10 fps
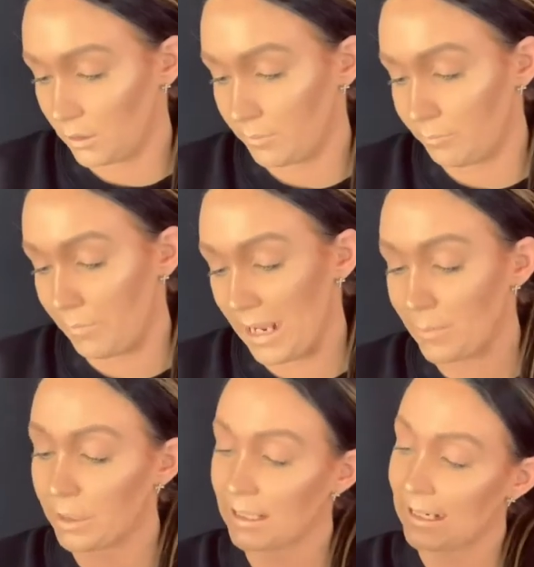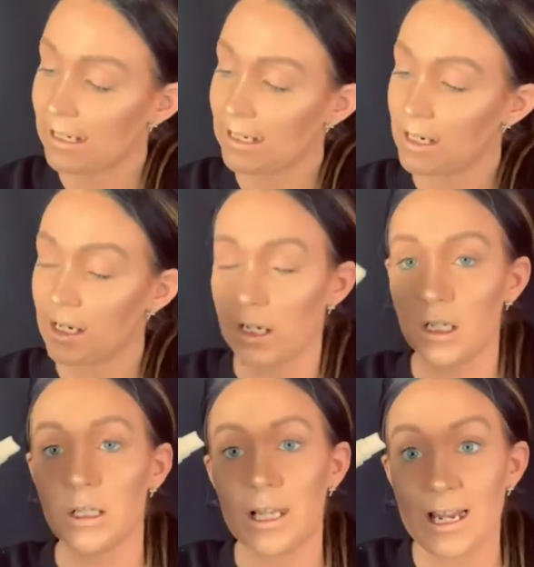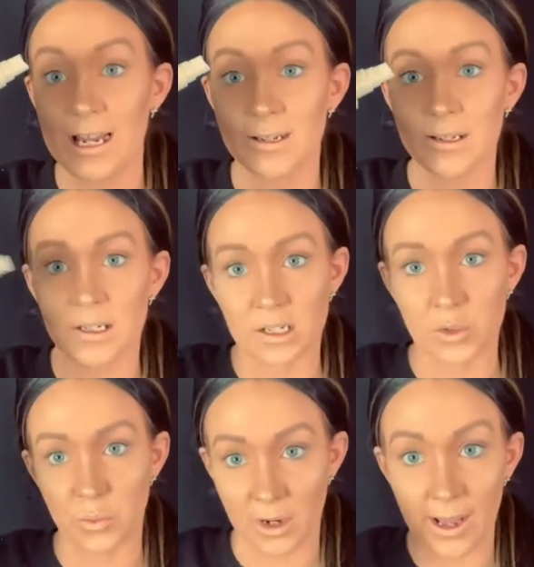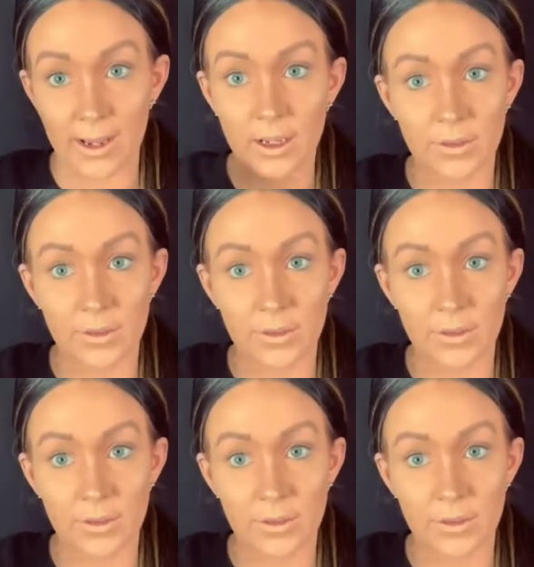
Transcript: Maybelline Glass Spray.